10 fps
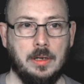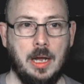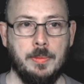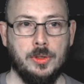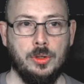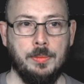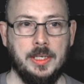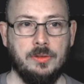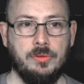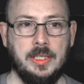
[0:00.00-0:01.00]
I'm assuming
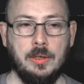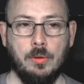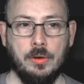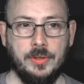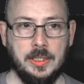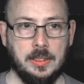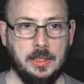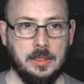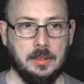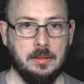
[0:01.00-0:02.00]
it's reading all of these
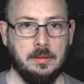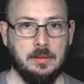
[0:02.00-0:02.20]
things.